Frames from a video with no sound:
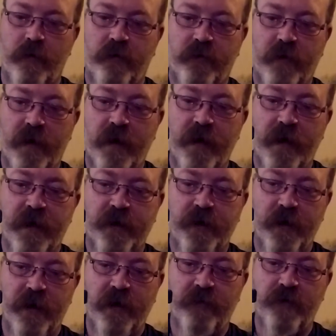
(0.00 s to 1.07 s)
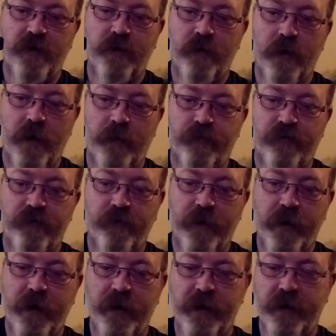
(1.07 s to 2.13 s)
So that actually gives you a
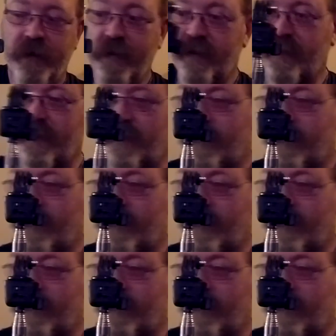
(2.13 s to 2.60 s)
pretty decent,